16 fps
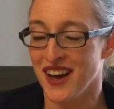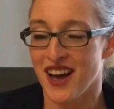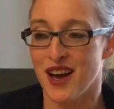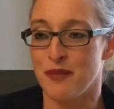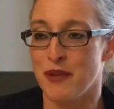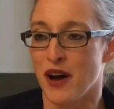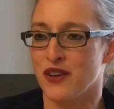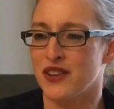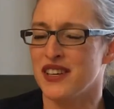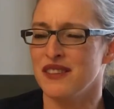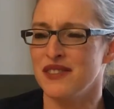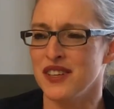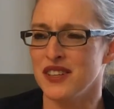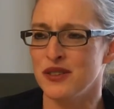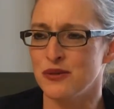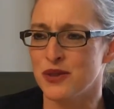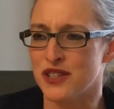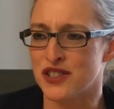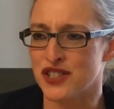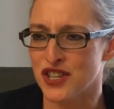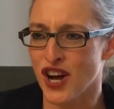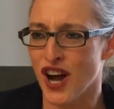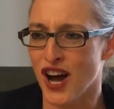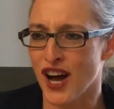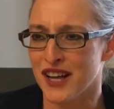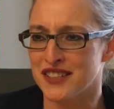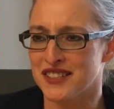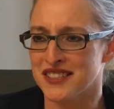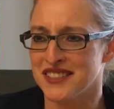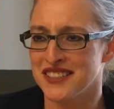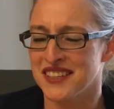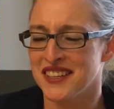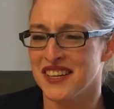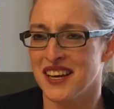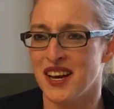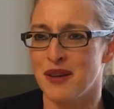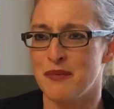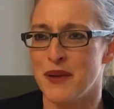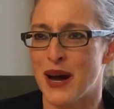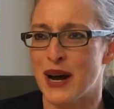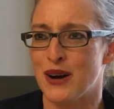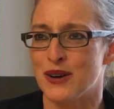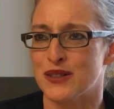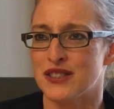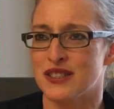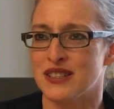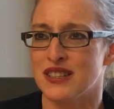about giving you a shot, about